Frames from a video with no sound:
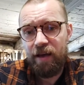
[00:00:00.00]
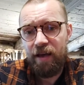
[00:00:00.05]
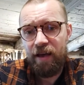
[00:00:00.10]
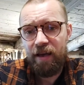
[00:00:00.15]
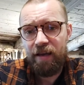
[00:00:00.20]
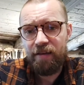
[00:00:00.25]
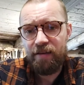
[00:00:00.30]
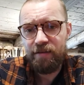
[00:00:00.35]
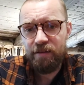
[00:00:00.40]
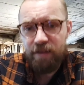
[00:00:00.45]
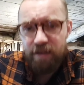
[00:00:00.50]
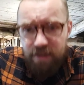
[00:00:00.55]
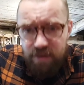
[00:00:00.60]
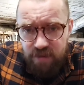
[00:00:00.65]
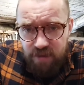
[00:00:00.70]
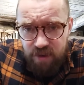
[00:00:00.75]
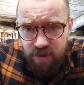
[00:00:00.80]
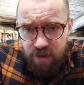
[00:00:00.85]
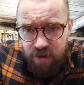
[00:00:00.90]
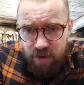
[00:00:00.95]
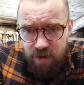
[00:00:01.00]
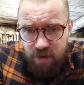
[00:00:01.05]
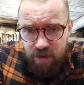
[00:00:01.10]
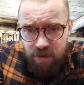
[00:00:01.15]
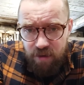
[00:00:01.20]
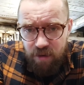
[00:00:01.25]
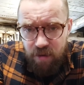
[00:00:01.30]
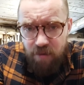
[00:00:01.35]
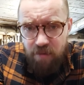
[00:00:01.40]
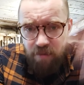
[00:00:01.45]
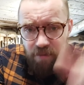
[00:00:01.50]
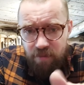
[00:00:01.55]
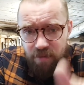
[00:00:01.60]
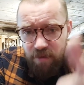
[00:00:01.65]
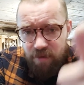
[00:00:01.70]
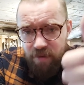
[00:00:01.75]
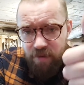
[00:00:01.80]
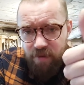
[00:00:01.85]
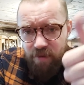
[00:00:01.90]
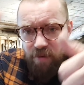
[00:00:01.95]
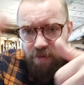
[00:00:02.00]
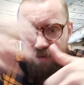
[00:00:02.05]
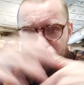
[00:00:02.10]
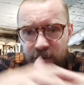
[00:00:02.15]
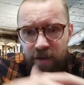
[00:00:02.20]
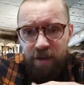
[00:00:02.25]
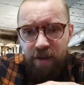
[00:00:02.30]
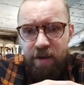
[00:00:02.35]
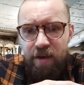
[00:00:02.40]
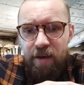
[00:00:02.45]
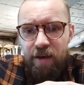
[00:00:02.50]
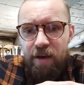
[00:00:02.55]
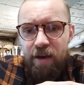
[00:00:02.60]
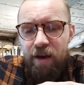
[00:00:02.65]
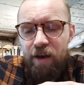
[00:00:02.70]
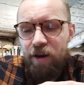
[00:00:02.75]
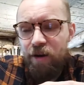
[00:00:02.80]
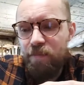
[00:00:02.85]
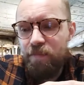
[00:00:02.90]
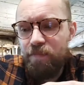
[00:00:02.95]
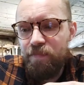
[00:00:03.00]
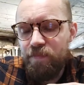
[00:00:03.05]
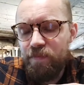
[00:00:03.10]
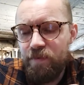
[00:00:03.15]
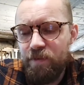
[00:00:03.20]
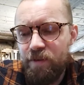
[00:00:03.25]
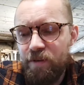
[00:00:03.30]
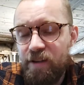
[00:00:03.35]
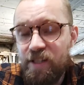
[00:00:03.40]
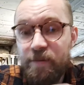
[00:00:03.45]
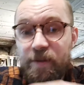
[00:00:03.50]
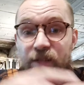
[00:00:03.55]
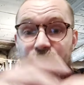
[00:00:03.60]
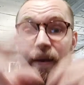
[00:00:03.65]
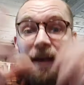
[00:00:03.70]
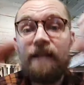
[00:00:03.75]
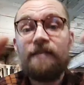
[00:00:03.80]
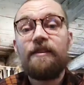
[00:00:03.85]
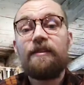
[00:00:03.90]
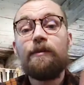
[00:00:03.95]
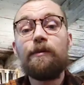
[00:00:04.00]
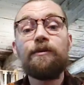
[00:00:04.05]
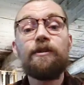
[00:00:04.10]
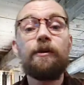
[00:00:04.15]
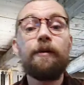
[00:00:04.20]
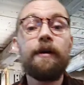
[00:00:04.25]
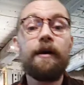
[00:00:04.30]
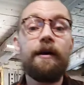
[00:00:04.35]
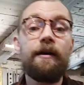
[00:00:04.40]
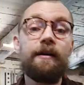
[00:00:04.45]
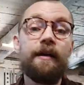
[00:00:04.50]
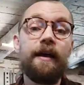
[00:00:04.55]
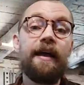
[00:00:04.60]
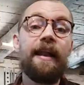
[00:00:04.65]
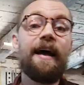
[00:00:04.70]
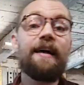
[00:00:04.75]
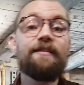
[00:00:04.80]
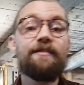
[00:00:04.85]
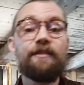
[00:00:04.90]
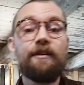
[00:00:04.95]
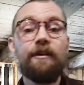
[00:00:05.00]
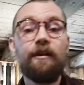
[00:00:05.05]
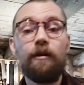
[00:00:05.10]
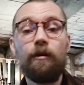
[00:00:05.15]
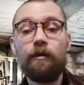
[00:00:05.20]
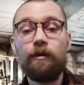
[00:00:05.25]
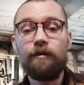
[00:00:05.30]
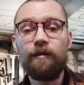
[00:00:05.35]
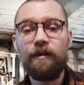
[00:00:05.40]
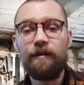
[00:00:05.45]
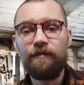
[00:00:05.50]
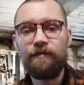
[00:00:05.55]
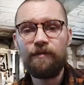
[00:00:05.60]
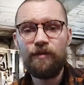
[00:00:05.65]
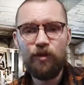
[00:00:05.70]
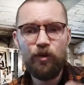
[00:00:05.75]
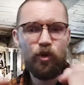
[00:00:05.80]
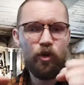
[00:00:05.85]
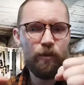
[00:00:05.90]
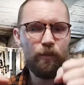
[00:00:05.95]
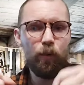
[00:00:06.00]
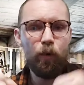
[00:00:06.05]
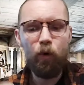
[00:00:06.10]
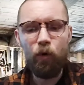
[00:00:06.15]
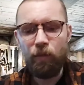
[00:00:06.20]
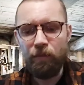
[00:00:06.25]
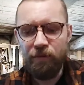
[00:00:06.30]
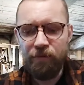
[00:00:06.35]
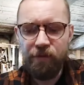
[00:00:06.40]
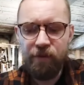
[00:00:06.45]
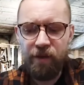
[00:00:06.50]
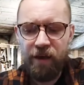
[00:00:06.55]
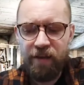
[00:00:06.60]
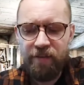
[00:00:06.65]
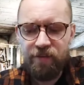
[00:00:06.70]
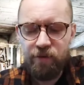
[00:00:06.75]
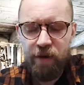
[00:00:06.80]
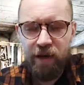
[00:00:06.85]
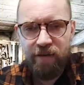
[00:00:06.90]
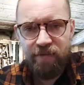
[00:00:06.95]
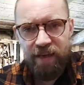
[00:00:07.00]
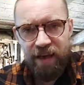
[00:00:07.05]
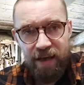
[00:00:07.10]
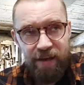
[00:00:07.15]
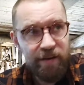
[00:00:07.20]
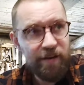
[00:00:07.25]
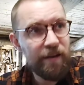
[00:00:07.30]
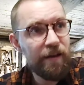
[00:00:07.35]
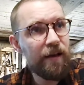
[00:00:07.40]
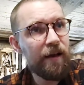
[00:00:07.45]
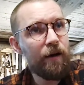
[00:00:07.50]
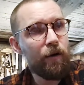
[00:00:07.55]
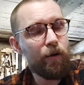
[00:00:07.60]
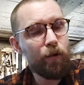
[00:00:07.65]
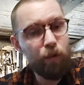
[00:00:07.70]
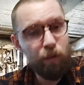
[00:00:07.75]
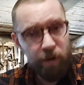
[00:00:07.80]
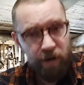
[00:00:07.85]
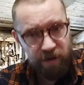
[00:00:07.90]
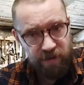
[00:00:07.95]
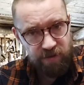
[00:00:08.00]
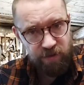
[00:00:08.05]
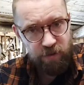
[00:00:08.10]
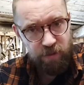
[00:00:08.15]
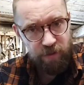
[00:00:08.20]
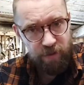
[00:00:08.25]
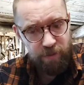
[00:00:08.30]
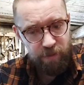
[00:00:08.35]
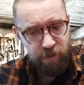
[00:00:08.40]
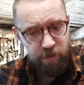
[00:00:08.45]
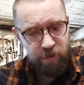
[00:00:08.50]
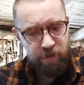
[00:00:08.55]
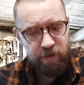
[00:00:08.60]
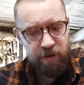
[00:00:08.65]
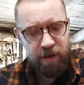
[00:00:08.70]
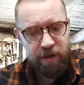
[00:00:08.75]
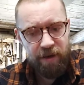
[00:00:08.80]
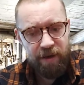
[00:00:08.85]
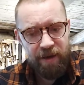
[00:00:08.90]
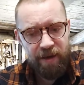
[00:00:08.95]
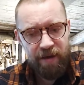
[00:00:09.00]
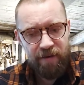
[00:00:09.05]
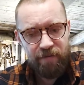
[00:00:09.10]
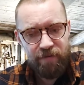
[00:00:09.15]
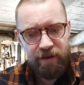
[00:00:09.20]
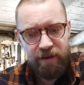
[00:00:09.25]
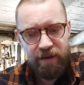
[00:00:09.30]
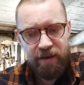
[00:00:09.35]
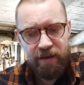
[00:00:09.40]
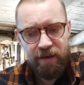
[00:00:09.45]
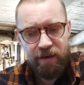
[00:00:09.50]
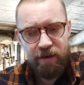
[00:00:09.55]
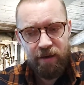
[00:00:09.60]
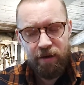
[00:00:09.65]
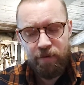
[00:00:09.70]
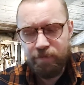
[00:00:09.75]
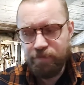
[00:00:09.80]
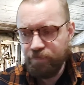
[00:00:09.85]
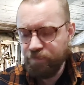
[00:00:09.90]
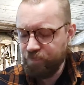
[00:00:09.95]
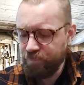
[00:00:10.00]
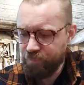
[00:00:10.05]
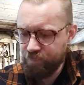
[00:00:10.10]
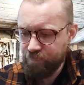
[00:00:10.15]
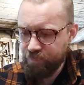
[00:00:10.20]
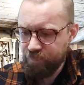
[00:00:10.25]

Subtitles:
And it... oh, of course. It creates a bit of space. And also it adds a lot of kind of tube warmth. And so I have that always on my board. And I have a